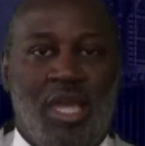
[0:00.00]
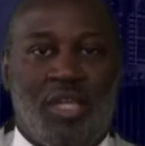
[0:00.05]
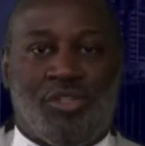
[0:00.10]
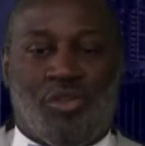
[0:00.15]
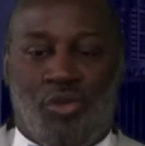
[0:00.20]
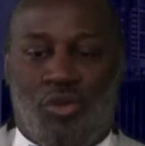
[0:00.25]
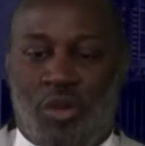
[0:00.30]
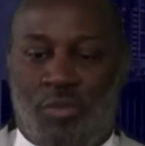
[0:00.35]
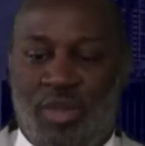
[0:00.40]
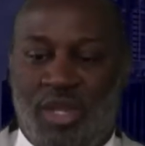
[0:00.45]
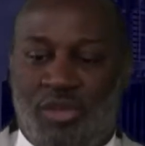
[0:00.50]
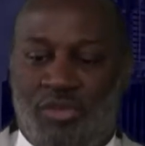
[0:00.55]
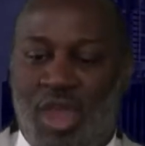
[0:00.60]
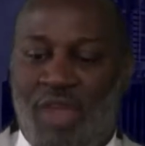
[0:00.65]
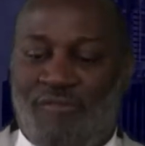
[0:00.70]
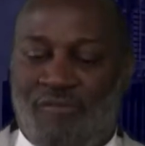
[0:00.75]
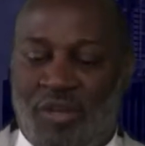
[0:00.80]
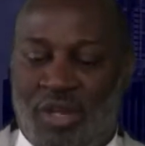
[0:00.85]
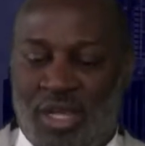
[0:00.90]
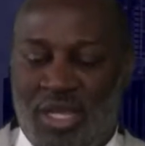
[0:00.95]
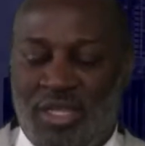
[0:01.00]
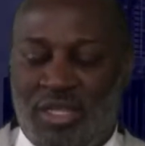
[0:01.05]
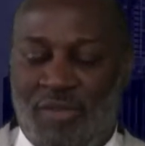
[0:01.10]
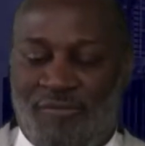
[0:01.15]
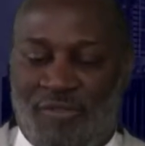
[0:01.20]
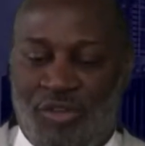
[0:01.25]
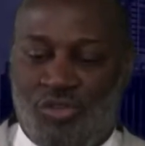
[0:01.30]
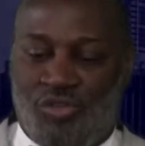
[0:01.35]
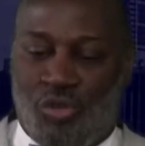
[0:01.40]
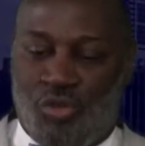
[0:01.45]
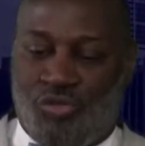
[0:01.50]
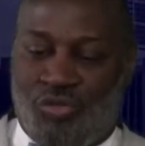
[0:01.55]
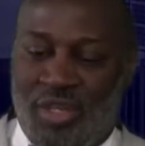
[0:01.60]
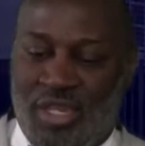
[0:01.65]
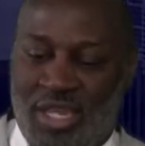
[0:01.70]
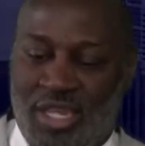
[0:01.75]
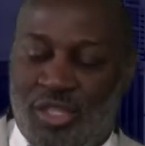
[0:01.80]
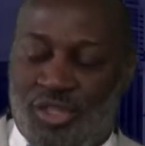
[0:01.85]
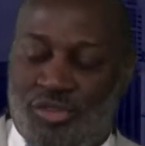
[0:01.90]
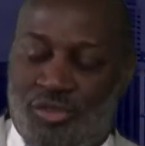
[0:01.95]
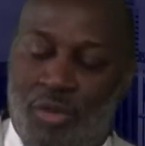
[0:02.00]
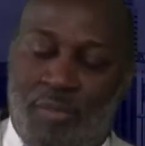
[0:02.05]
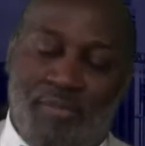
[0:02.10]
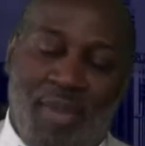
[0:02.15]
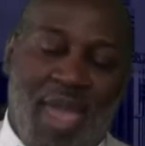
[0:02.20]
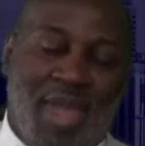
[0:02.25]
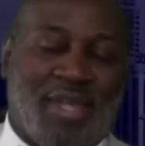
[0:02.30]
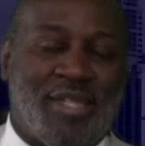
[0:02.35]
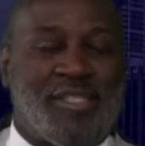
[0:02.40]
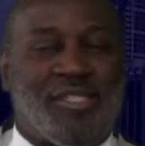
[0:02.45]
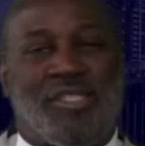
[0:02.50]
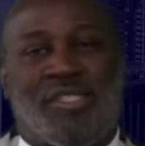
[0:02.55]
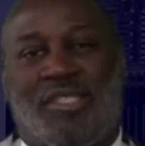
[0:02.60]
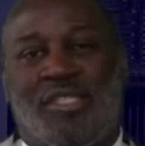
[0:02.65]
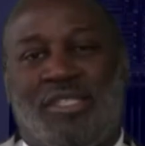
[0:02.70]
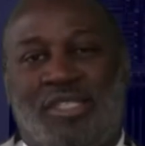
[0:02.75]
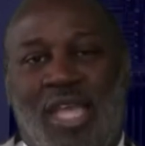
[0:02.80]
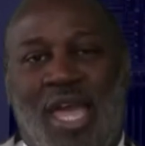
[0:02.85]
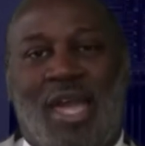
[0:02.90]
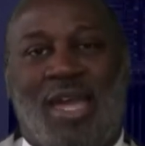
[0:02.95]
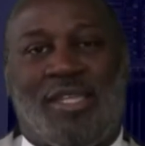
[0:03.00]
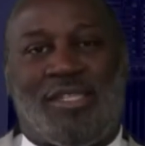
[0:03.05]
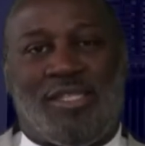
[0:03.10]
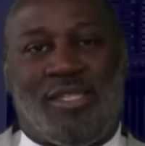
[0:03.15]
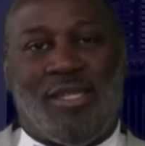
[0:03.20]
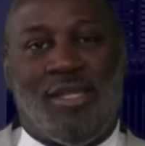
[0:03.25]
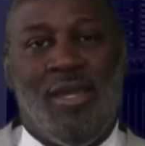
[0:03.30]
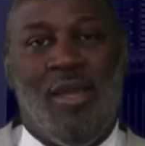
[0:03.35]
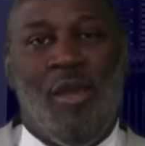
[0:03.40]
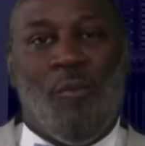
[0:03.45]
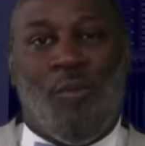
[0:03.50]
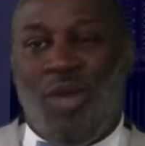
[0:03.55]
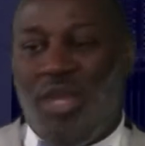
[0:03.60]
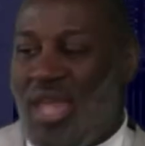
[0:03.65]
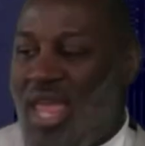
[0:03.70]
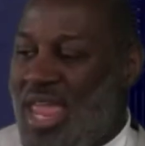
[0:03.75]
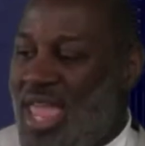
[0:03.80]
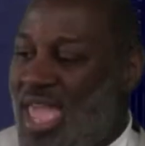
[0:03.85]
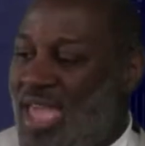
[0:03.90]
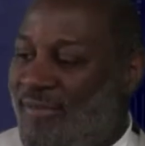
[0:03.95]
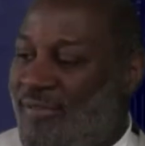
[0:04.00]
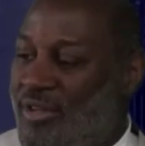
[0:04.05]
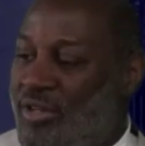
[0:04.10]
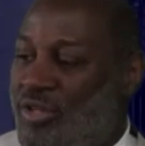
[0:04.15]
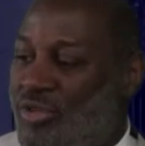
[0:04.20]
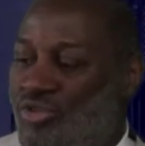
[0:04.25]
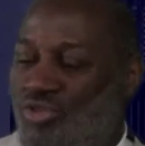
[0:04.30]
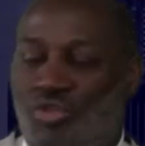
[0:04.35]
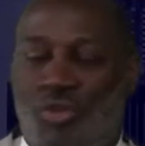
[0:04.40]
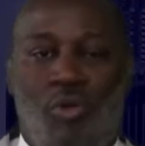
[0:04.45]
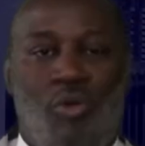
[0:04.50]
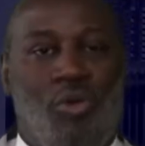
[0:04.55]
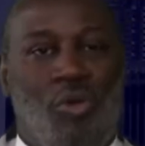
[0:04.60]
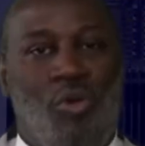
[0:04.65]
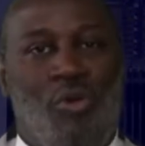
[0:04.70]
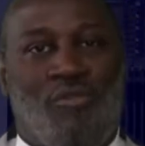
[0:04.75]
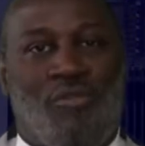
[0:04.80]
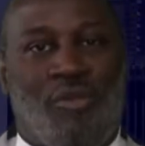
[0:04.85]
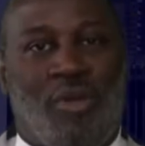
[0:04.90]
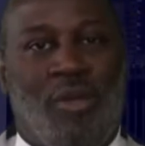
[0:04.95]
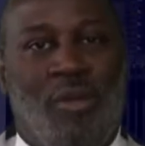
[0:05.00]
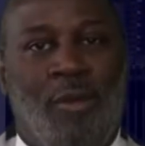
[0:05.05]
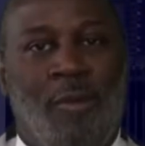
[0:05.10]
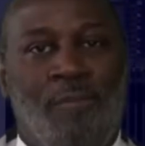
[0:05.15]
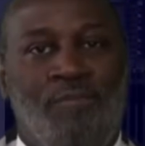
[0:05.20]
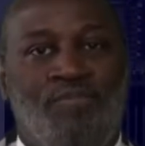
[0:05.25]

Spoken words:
It's going to be great for the individuals reentering back into society when they have a control over it.